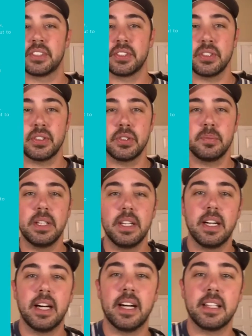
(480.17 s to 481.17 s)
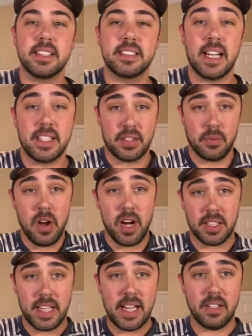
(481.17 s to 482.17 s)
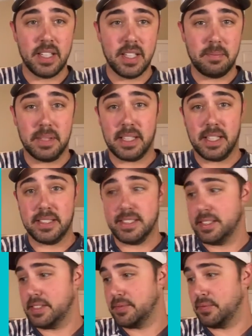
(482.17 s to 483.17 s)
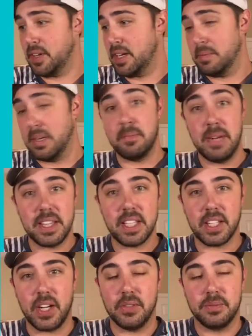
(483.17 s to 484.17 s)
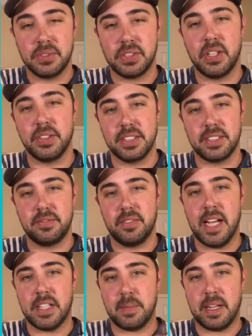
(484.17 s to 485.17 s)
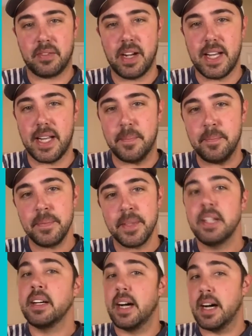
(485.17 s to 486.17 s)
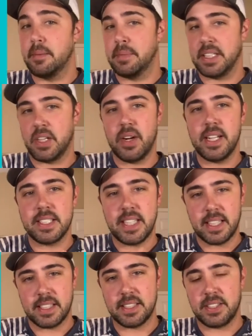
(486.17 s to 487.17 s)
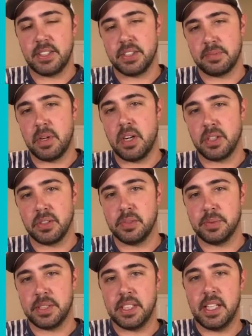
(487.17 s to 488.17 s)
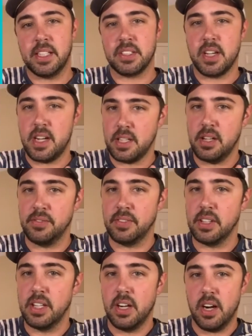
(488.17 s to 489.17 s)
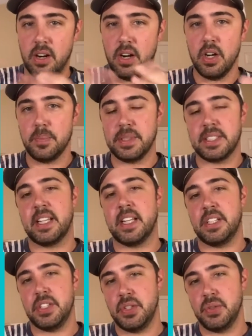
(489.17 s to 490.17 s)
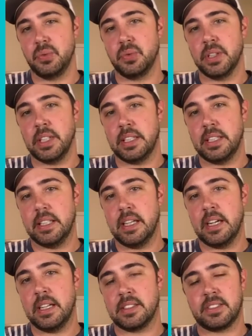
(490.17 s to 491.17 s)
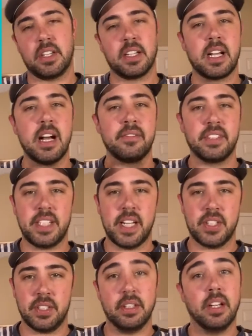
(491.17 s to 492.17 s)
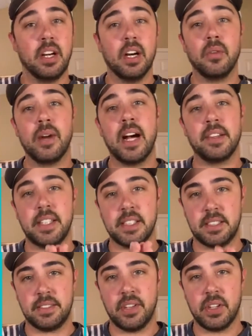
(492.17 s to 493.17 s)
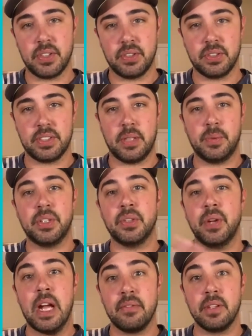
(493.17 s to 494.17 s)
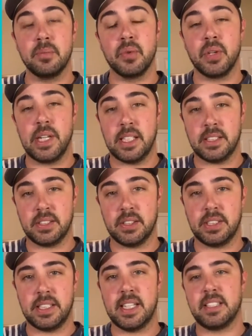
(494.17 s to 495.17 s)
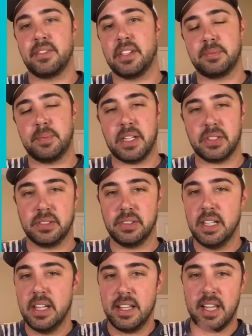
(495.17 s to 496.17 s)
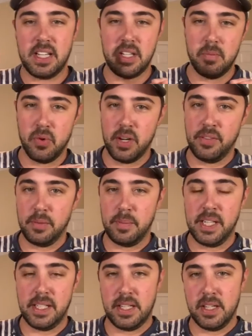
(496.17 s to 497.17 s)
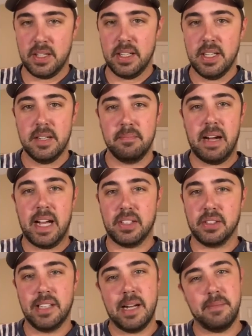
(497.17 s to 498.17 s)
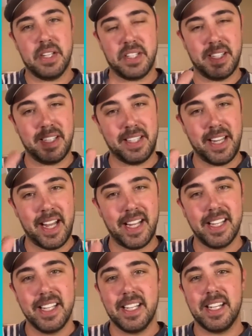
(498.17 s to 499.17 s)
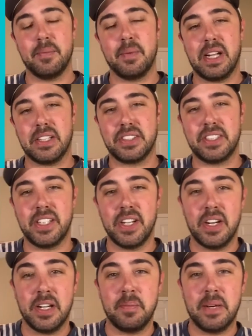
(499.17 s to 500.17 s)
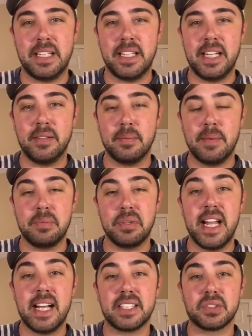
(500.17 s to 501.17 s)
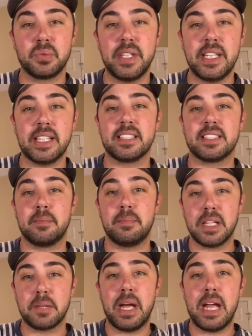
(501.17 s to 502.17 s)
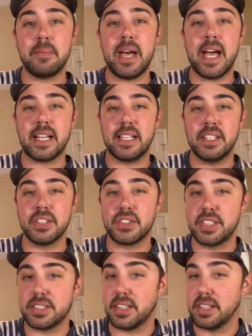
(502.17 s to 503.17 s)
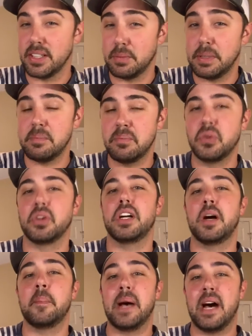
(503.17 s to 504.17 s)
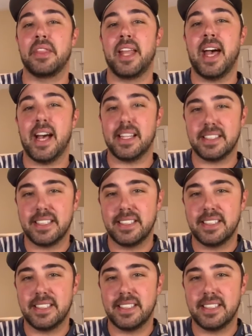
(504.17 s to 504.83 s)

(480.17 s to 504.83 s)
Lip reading: Zoom. This has the wrong date on it because it's from a month ago. So this is Flashback Friday. But go ahead and take this to your small groups and talk over. Our hope is that you would start a conversation around these devotionals that we do every morning. So today is very special. Thank you, Maury, for being here. Michael, I miss you today, but I'll see you on Monday. Remember, next week is the big payback, and here's just a little bit more about that.